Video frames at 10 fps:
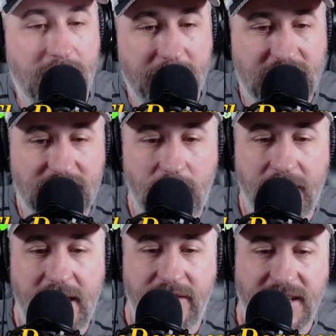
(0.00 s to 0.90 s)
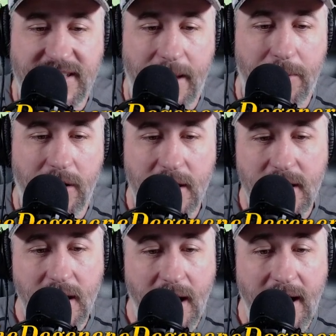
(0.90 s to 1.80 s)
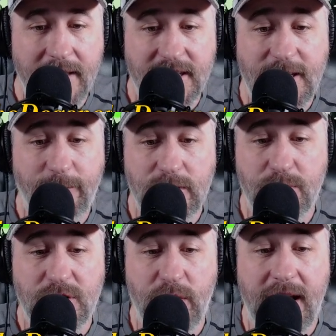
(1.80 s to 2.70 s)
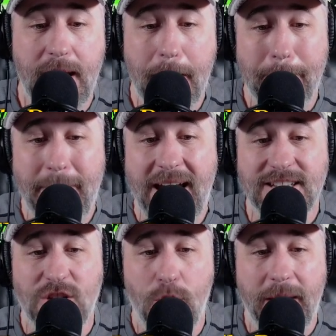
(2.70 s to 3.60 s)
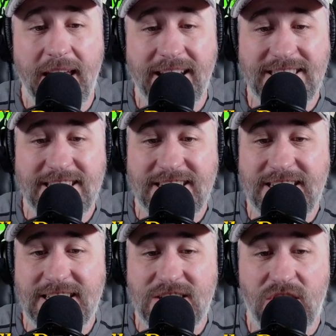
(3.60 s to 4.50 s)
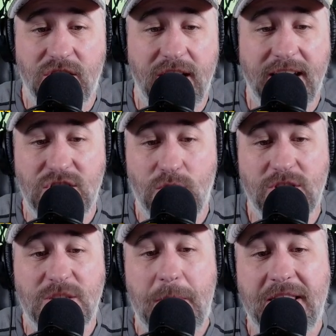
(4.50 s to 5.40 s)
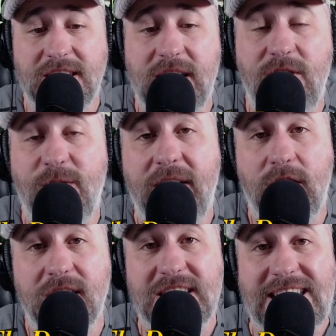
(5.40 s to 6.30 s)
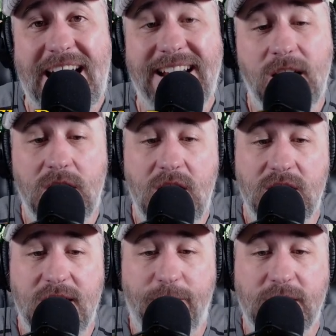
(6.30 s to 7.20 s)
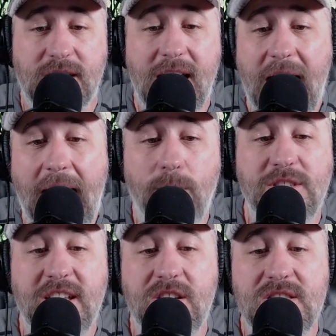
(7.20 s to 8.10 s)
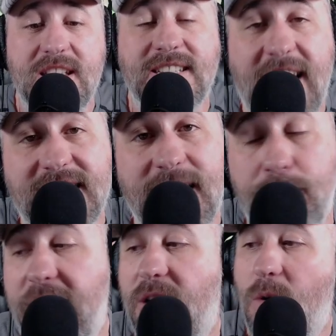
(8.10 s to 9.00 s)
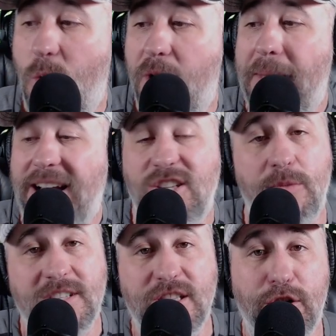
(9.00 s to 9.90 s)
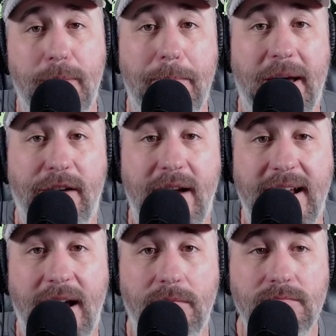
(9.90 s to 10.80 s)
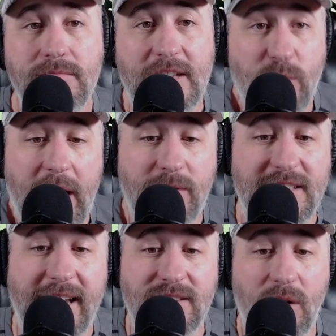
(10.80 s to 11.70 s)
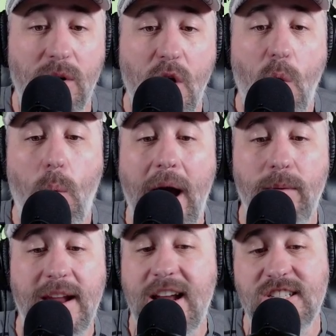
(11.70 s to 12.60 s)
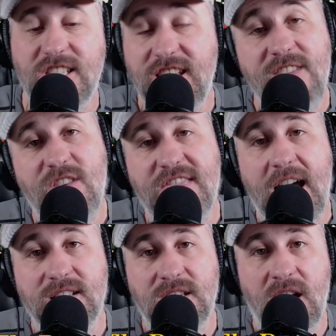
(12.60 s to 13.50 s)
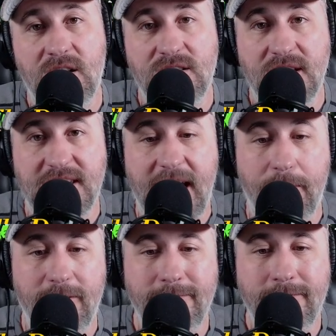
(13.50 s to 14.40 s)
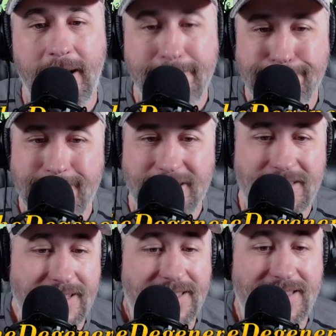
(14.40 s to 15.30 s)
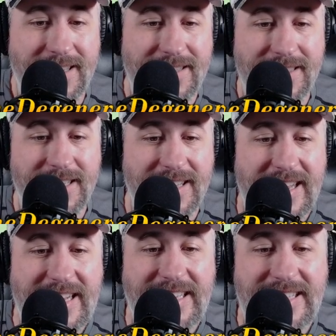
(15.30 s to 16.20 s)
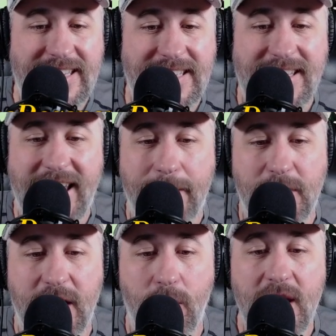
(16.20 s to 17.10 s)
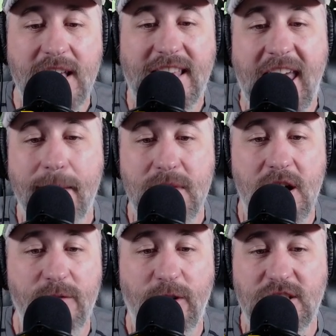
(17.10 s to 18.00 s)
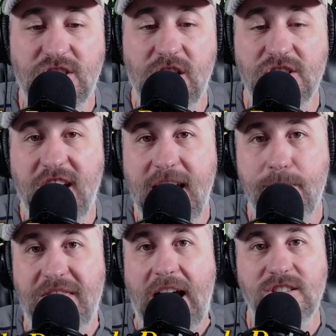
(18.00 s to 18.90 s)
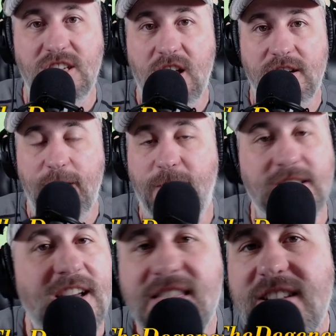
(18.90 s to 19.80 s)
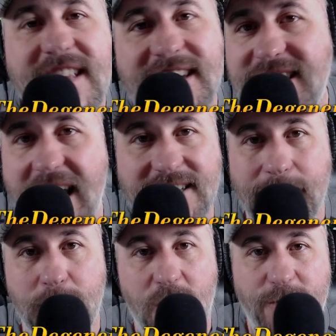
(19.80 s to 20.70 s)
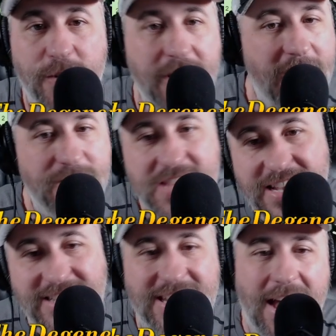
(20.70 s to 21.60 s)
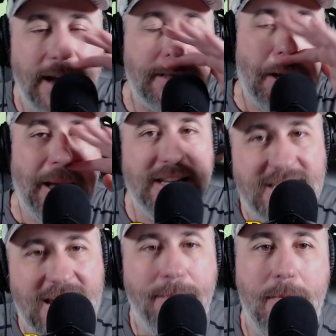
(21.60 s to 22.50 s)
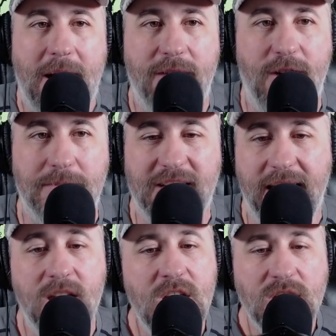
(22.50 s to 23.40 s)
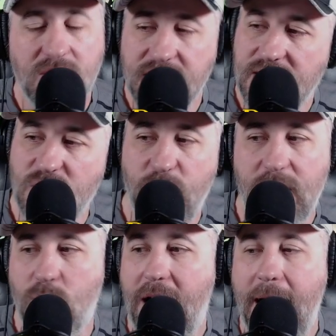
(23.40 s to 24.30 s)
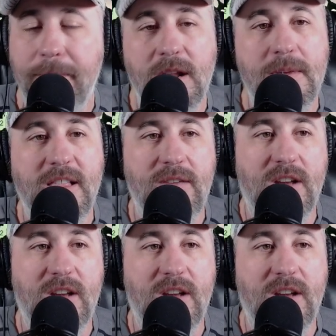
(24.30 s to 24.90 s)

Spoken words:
me just go give an example. The difference between Max Homa at 6,600 and Jordan Spieth at 7,500. That's a $900 difference. I would say they're the exact same player, or Max Homa's a little bit better right now. That's what I would say. So why would I not just leave the $1,000 on the table? Right? That's an easy game to do. Cam Young versus Sung J M, $1,000 difference. They're the exact same golfer. They offer the exact same amount of upside. So this is a week where I'm going to be leaving a